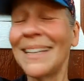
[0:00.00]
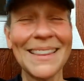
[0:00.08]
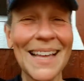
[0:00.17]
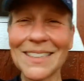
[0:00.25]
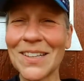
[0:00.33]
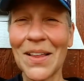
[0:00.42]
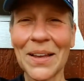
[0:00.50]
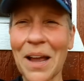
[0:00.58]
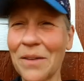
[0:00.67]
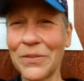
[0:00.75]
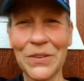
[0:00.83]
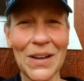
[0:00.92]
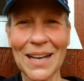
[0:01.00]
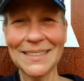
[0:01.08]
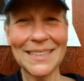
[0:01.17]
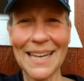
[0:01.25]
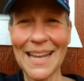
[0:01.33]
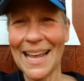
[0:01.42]
that's all I got for you guys
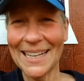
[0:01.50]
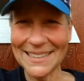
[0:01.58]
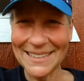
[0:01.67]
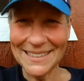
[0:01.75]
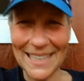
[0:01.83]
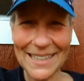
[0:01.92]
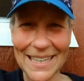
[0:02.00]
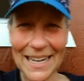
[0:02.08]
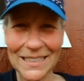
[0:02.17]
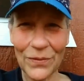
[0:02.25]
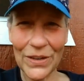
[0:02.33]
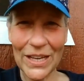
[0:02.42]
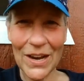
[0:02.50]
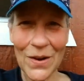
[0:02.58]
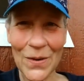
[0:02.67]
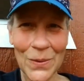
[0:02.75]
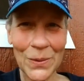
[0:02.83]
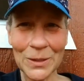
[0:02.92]
today. See you in the next video.